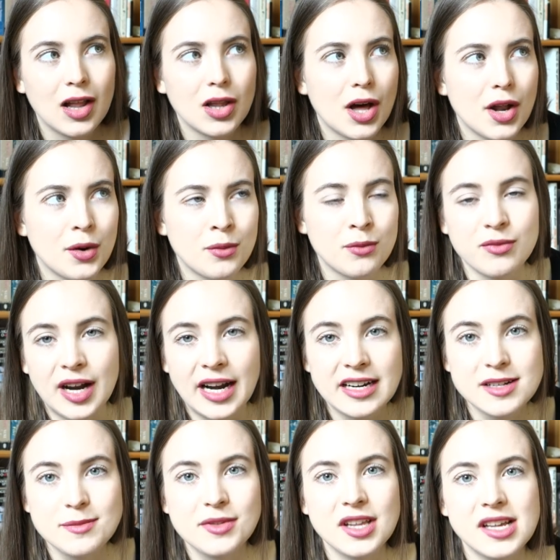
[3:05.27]
a lot of
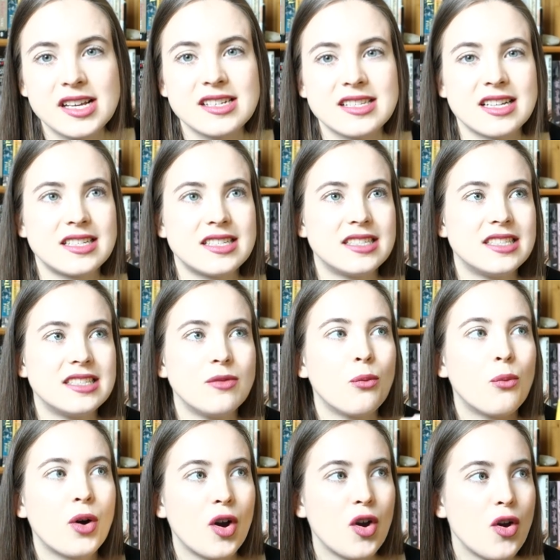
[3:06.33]
random things that
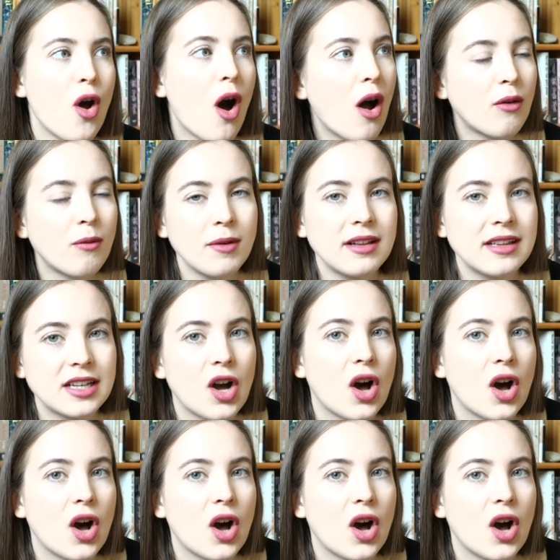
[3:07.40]
were not really